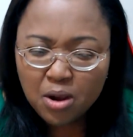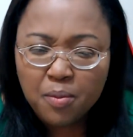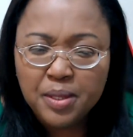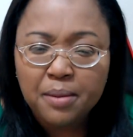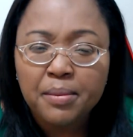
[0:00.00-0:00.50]

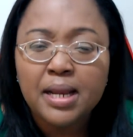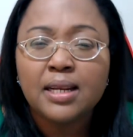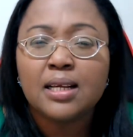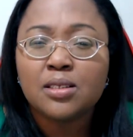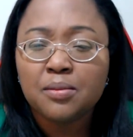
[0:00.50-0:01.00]
up their
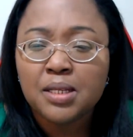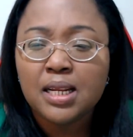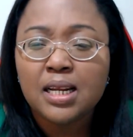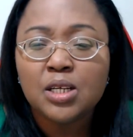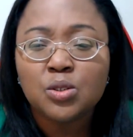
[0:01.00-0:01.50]
mind that something
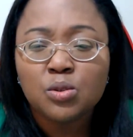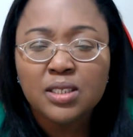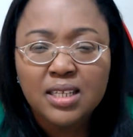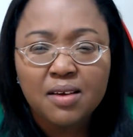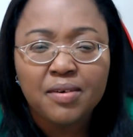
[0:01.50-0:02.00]
like that should
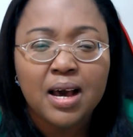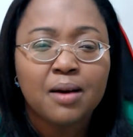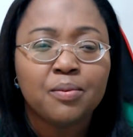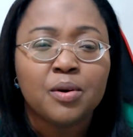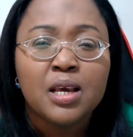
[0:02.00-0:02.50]
never
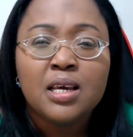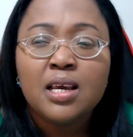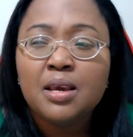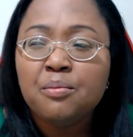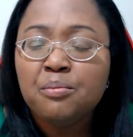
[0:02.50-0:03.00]
happen.
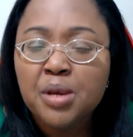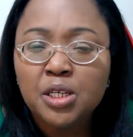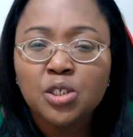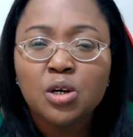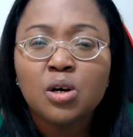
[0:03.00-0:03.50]
A
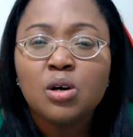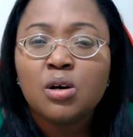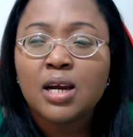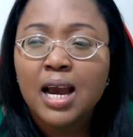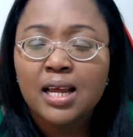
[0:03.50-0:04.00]
major
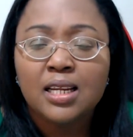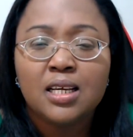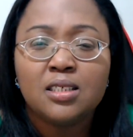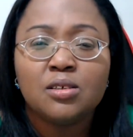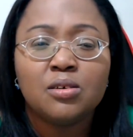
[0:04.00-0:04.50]

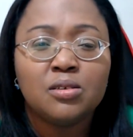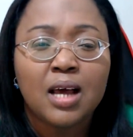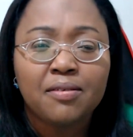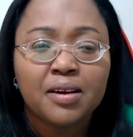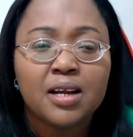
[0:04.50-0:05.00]
carnage on
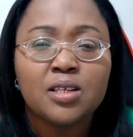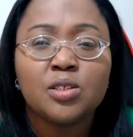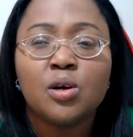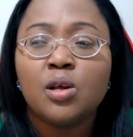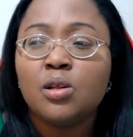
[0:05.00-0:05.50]
African
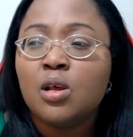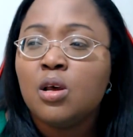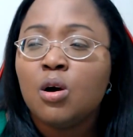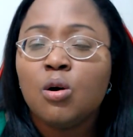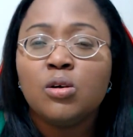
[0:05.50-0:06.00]
soil,
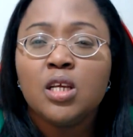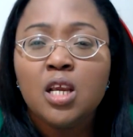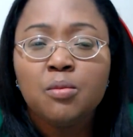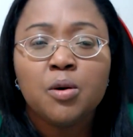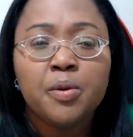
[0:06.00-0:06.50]
on
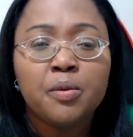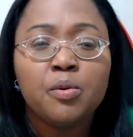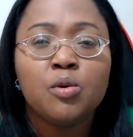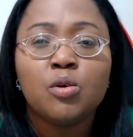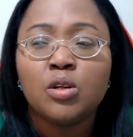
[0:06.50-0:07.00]
Igbo
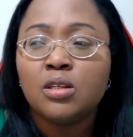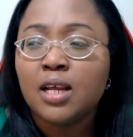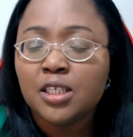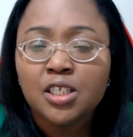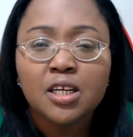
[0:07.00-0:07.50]
people, on
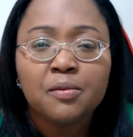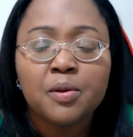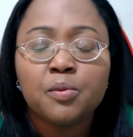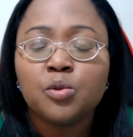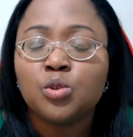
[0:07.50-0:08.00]
Nigerian
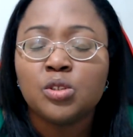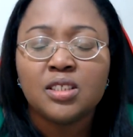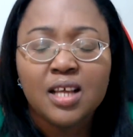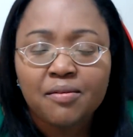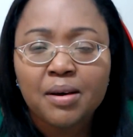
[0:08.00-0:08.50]
people, should
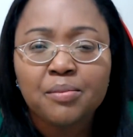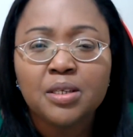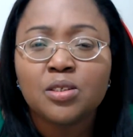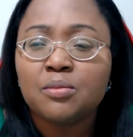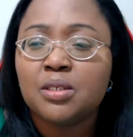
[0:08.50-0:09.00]
never
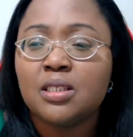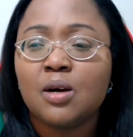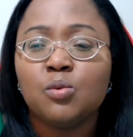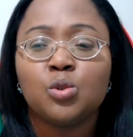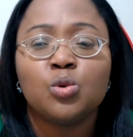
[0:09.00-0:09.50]
be something
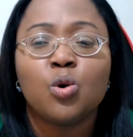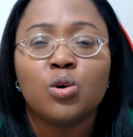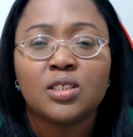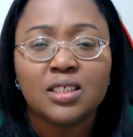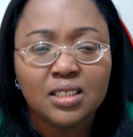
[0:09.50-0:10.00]
that we should
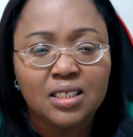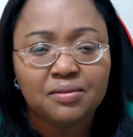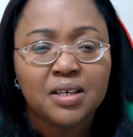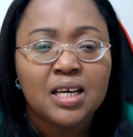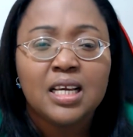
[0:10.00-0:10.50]

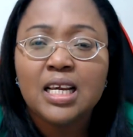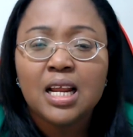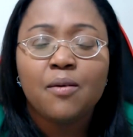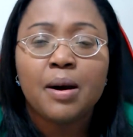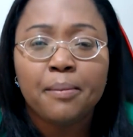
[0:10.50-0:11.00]
conceive in
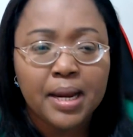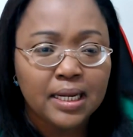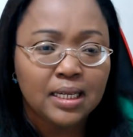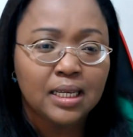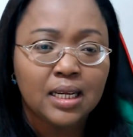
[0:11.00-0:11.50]
our
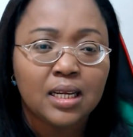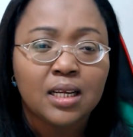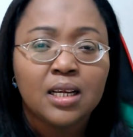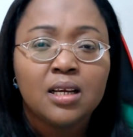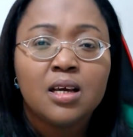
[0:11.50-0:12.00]
mind again.
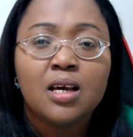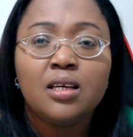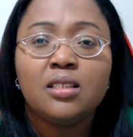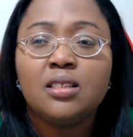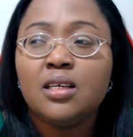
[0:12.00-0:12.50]

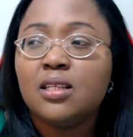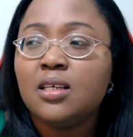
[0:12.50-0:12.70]
It